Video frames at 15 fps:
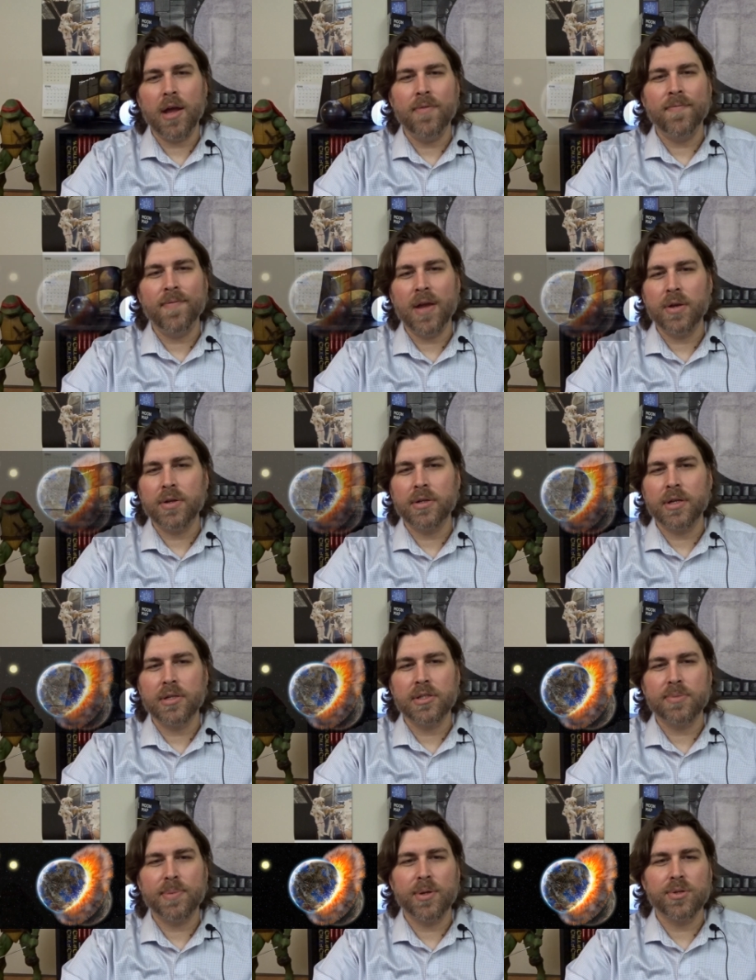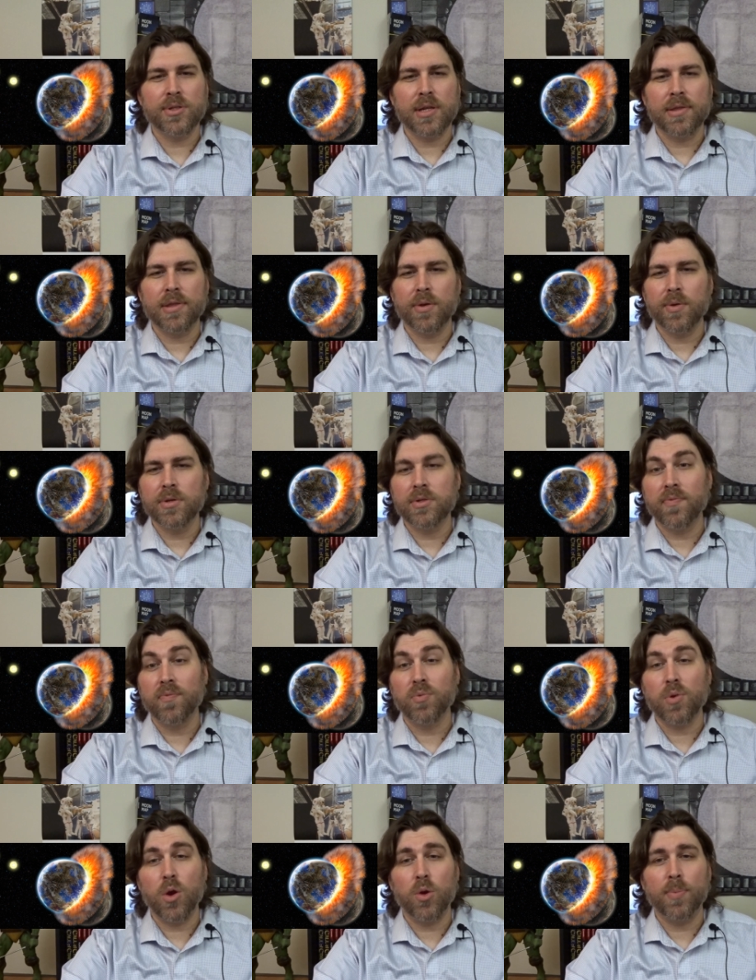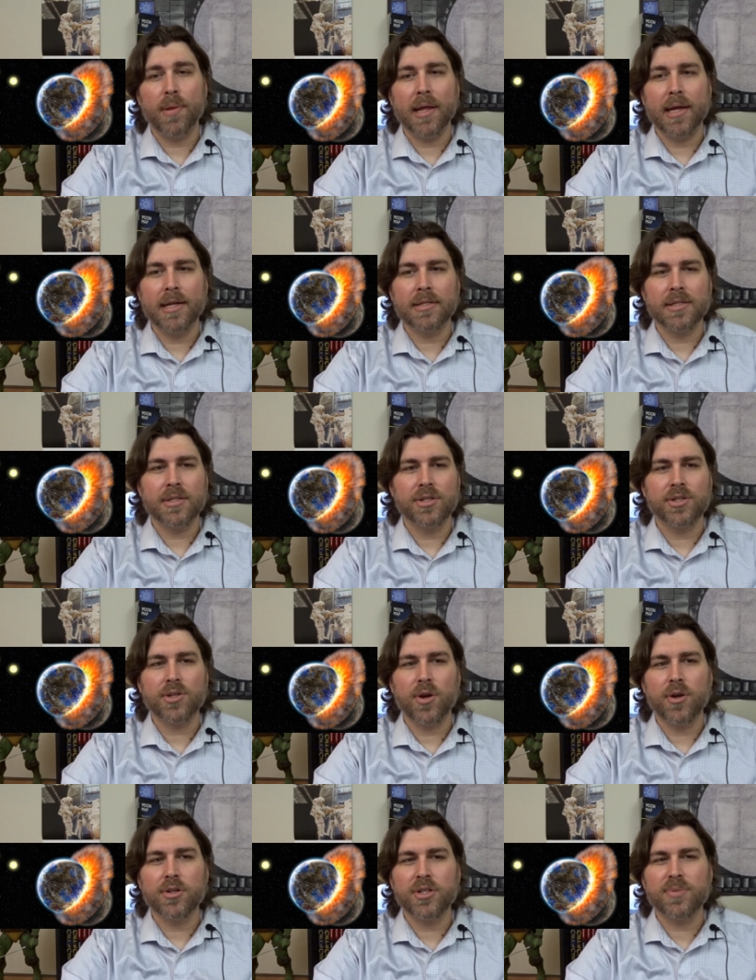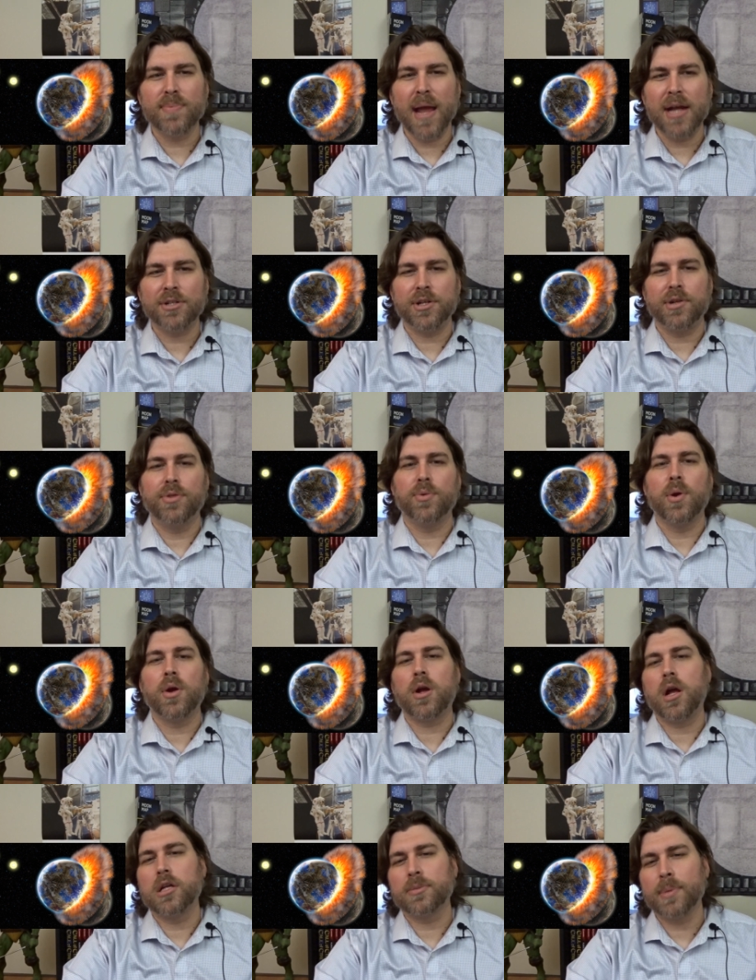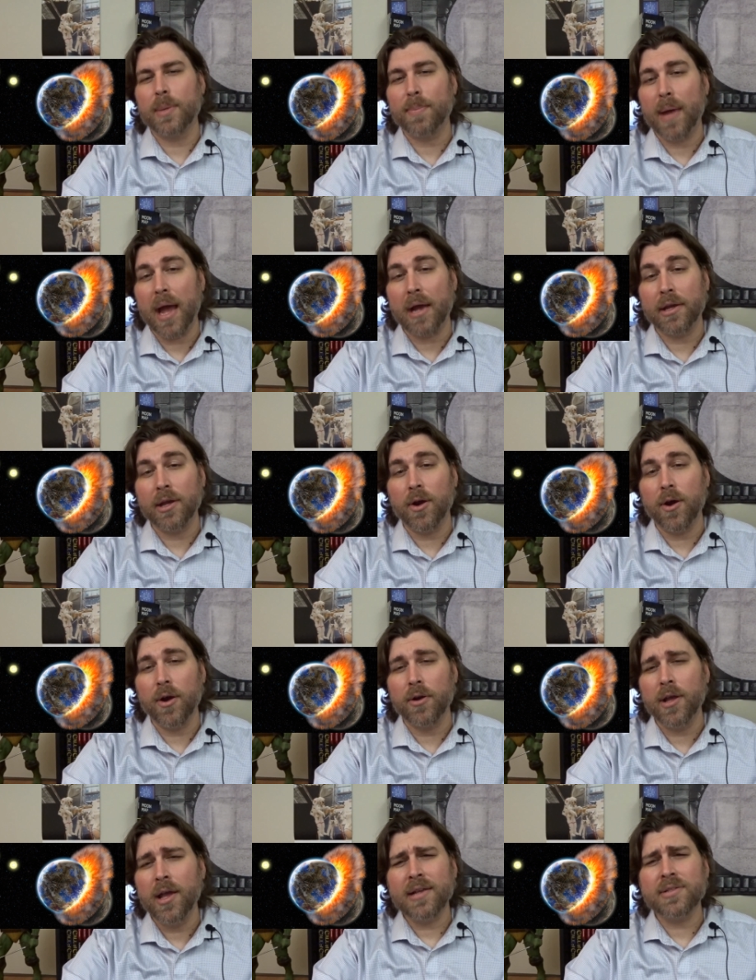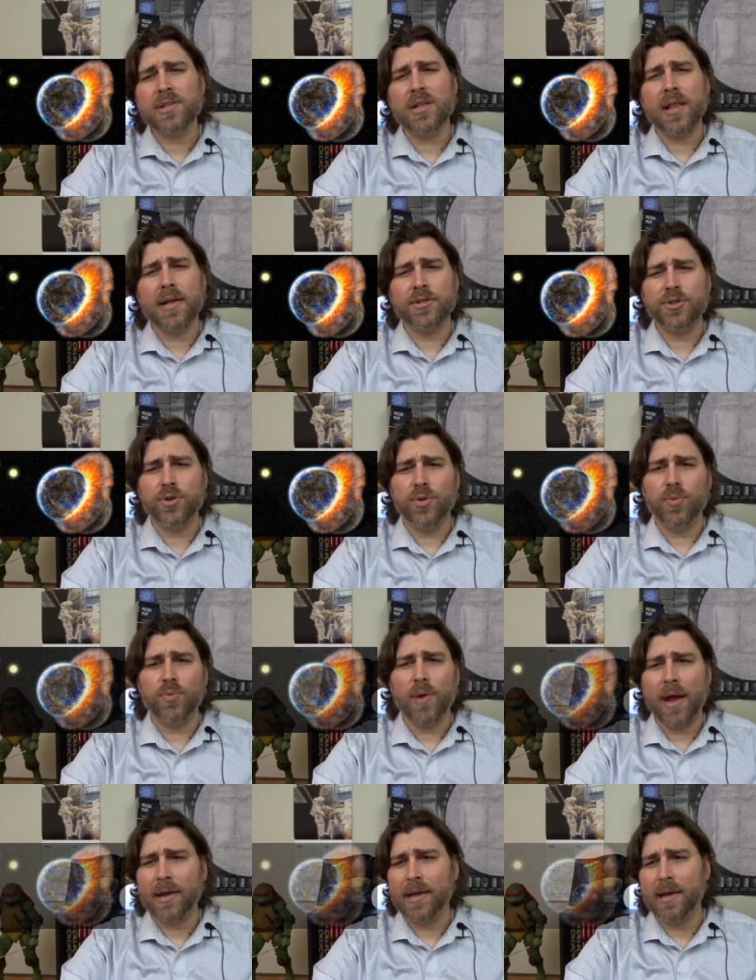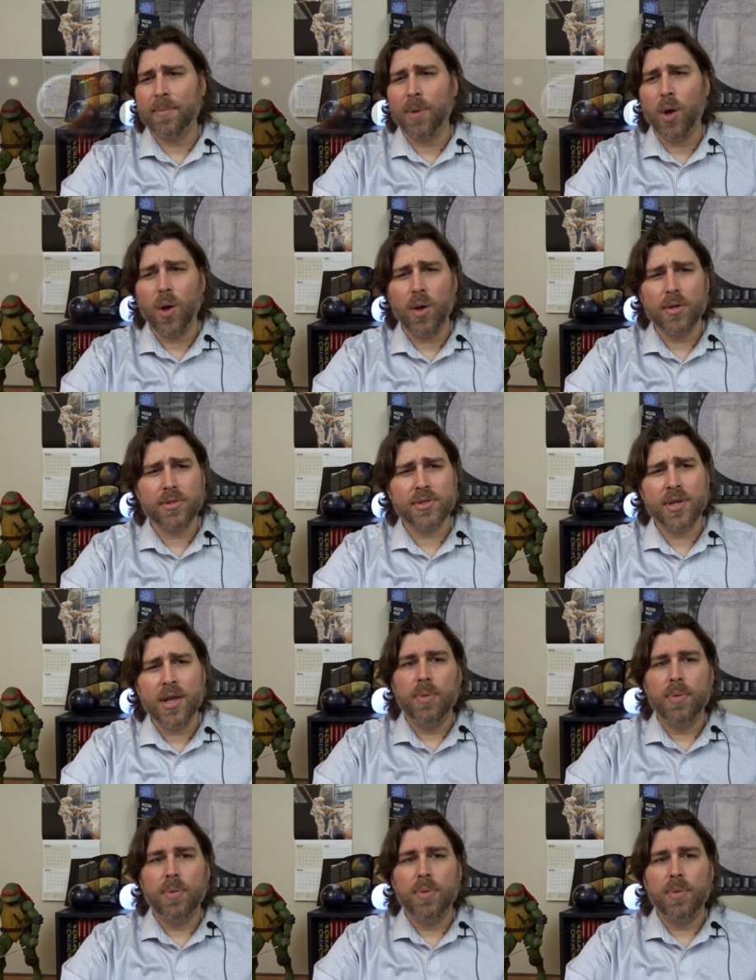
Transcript: unfounded conspiracy theories of rogue planets and stars smashing through our cosmic backyard like celestial wrecking balls.